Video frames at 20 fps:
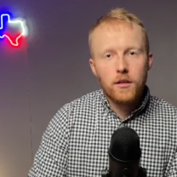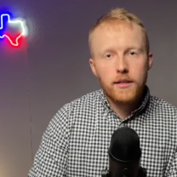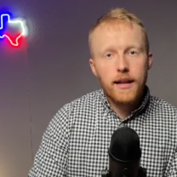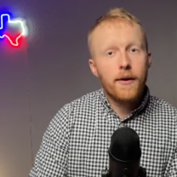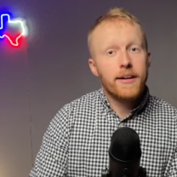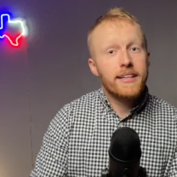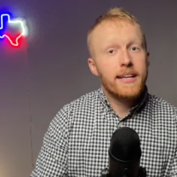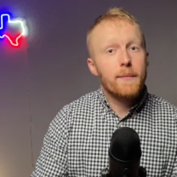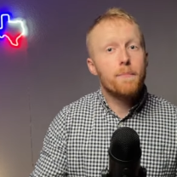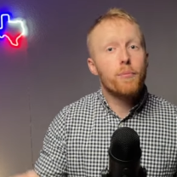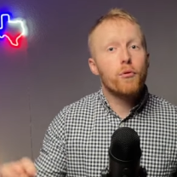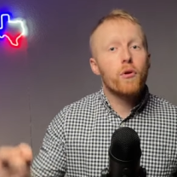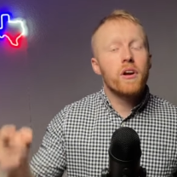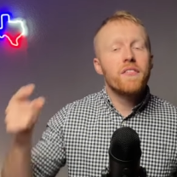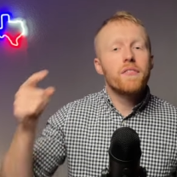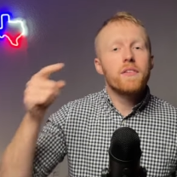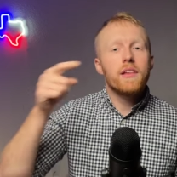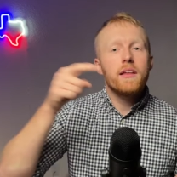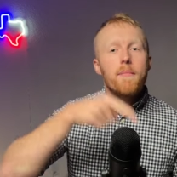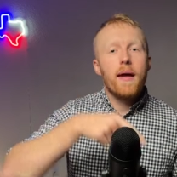Now, I did
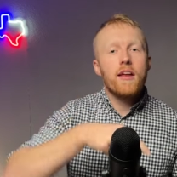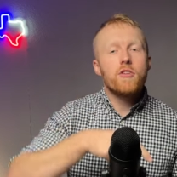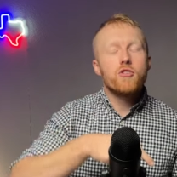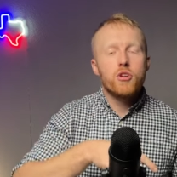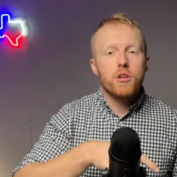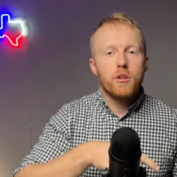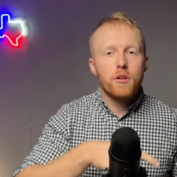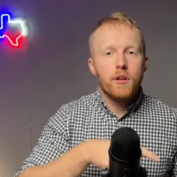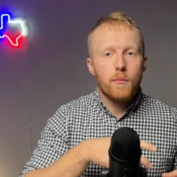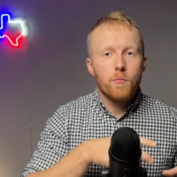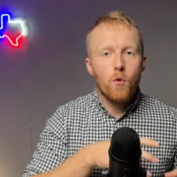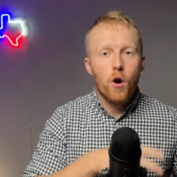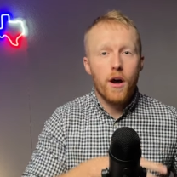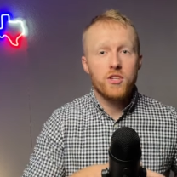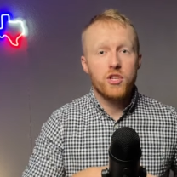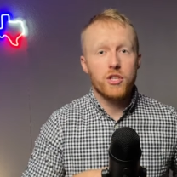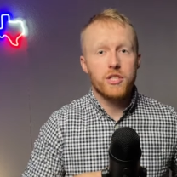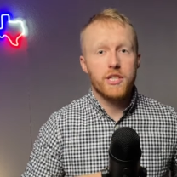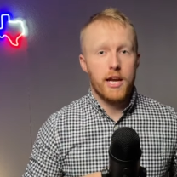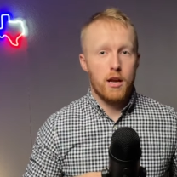briefly mention in what I
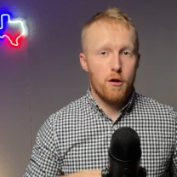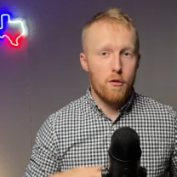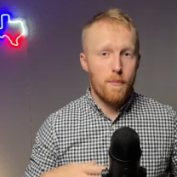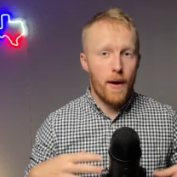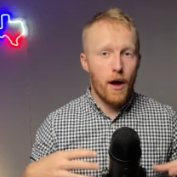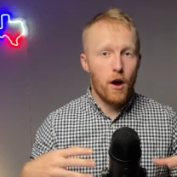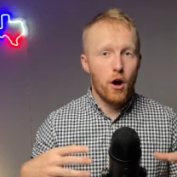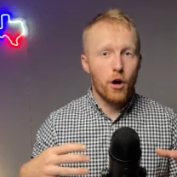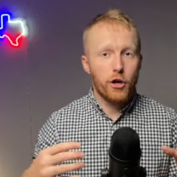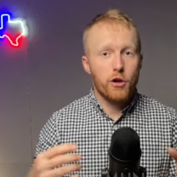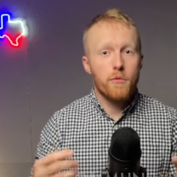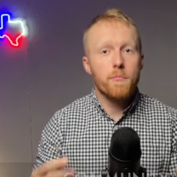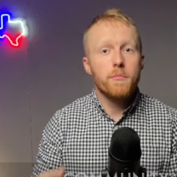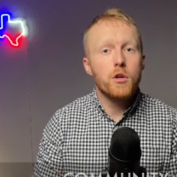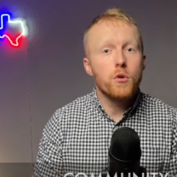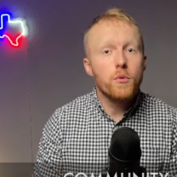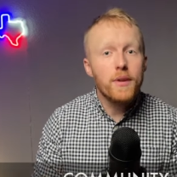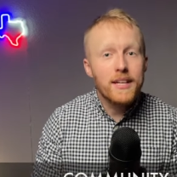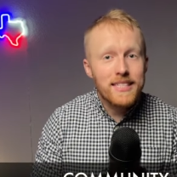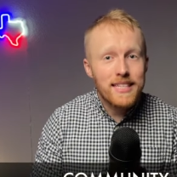just said about a
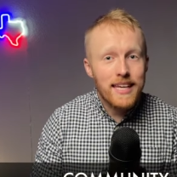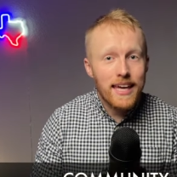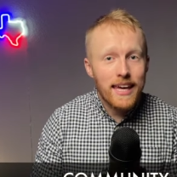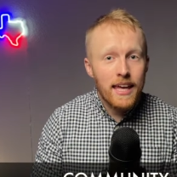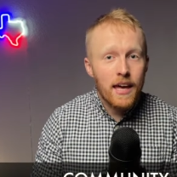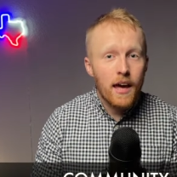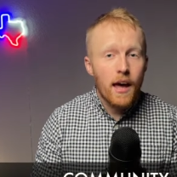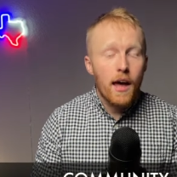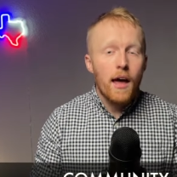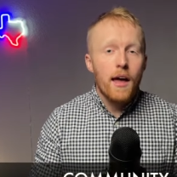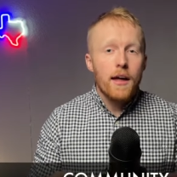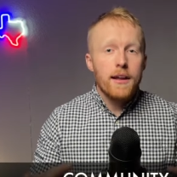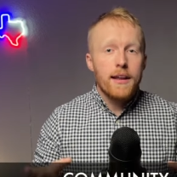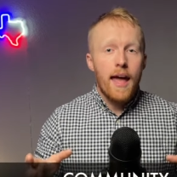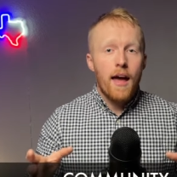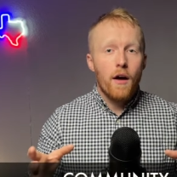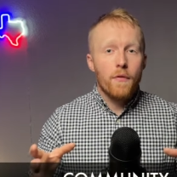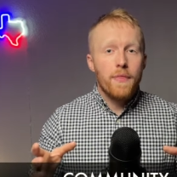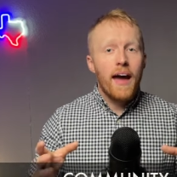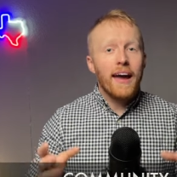community
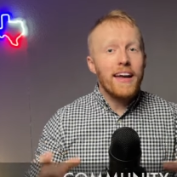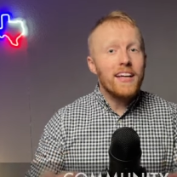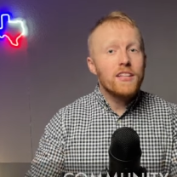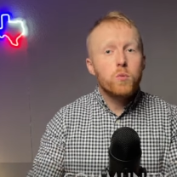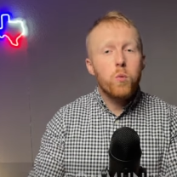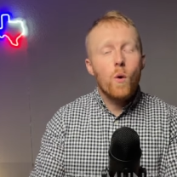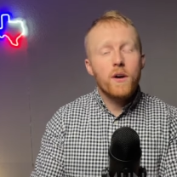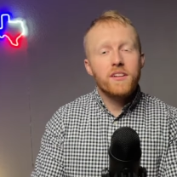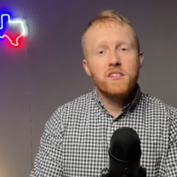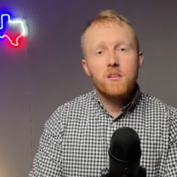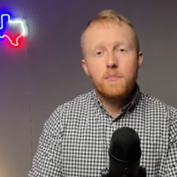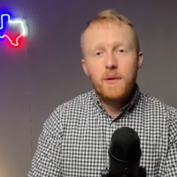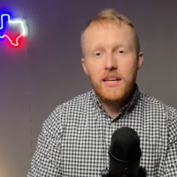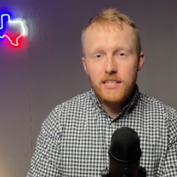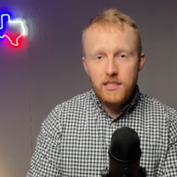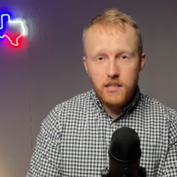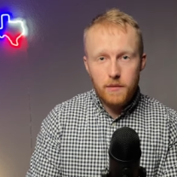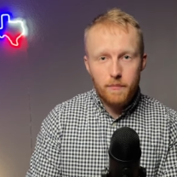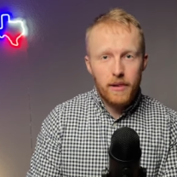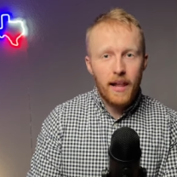now, that is one of the
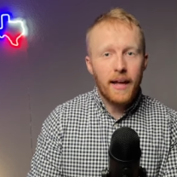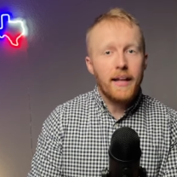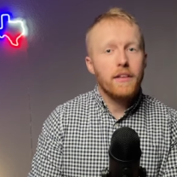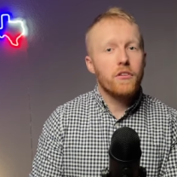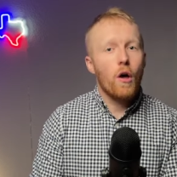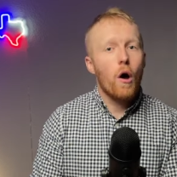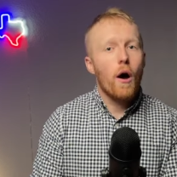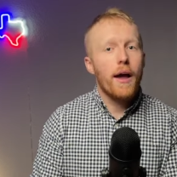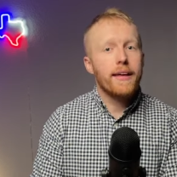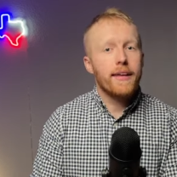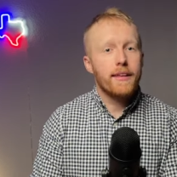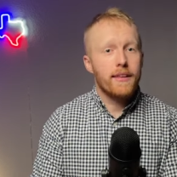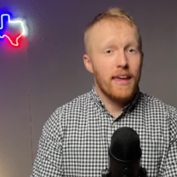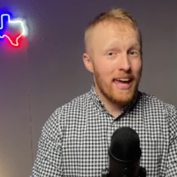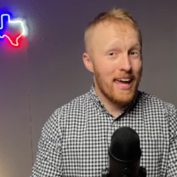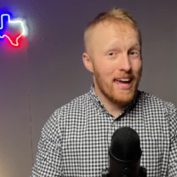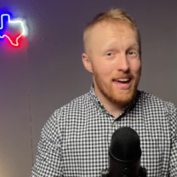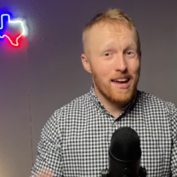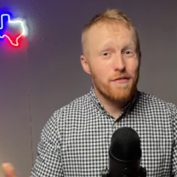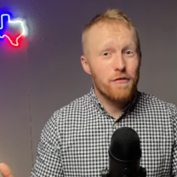biggest complaints I
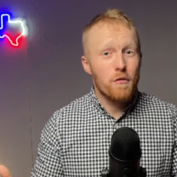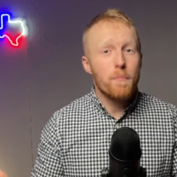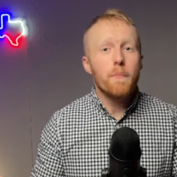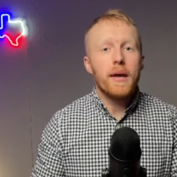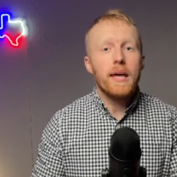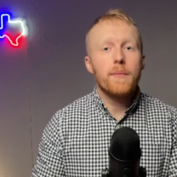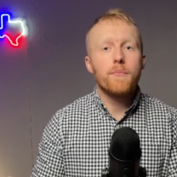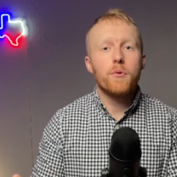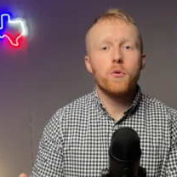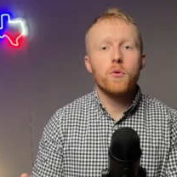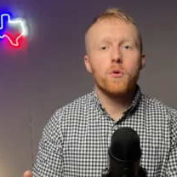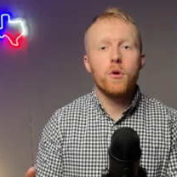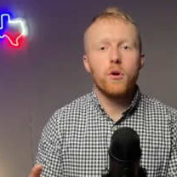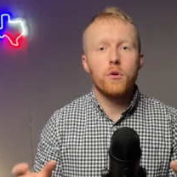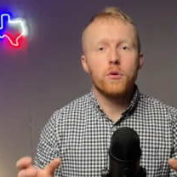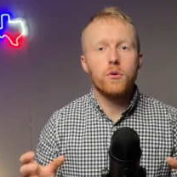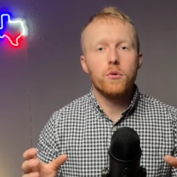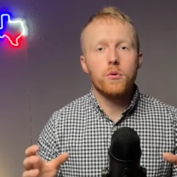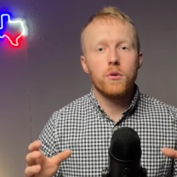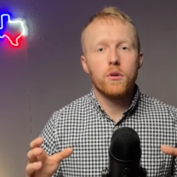hear from people
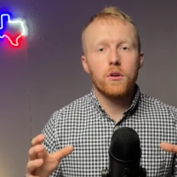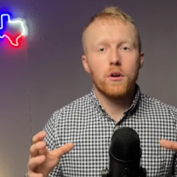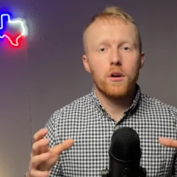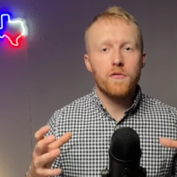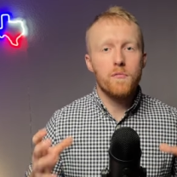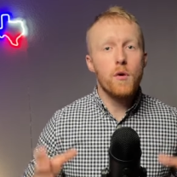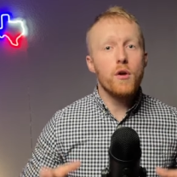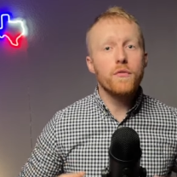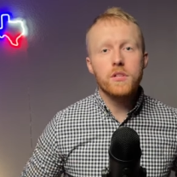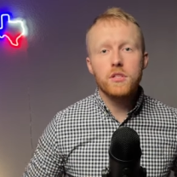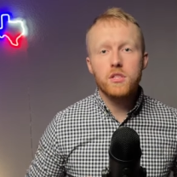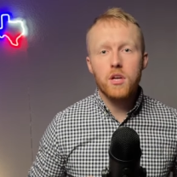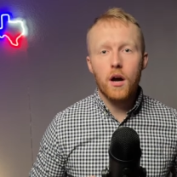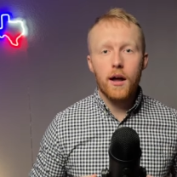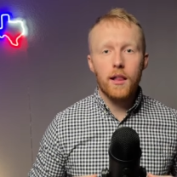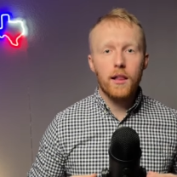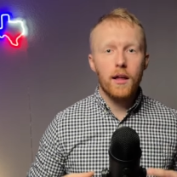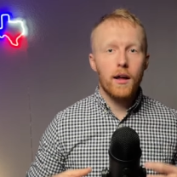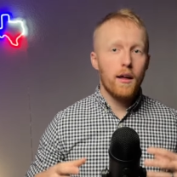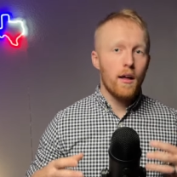who have moved to
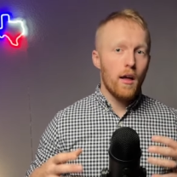Tyler,